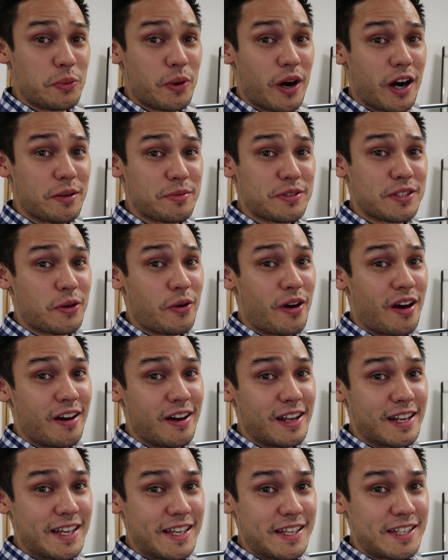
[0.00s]
we were up so
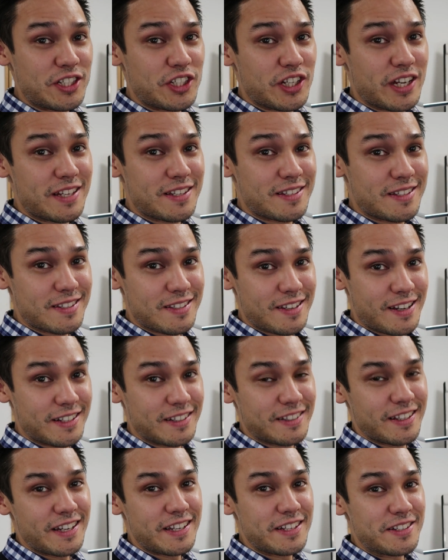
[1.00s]
early, Jay's
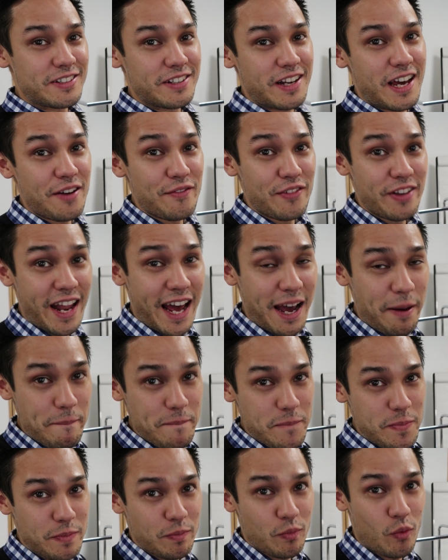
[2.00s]
decided that he's going to have a nap
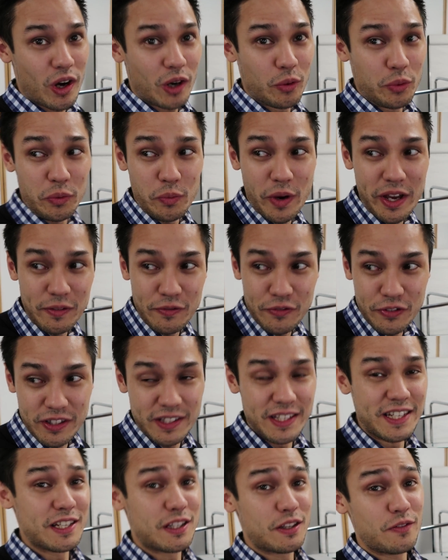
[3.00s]
while we wait for
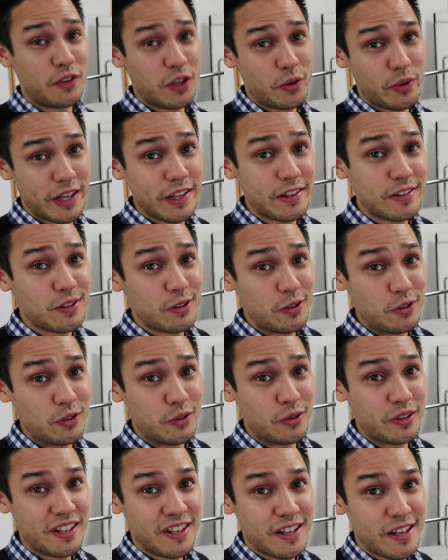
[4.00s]
the interviewee
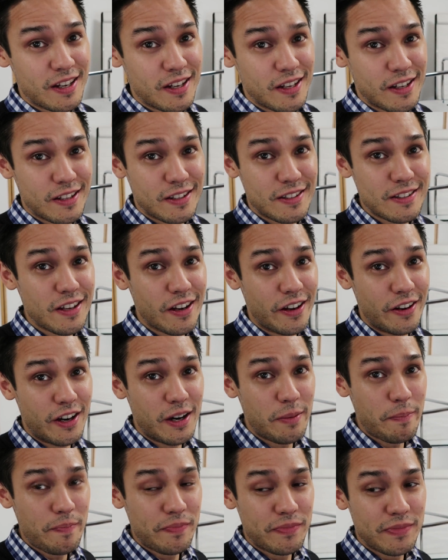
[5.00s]
to turn
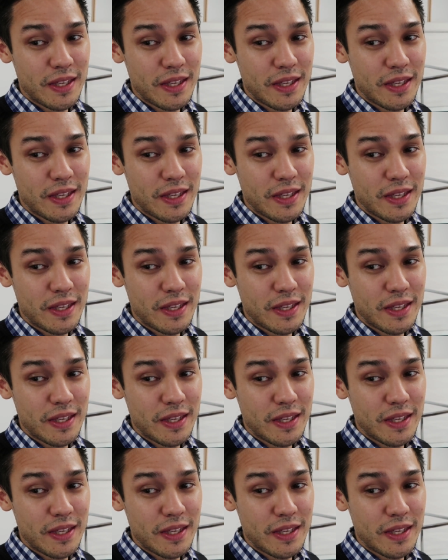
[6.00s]
up.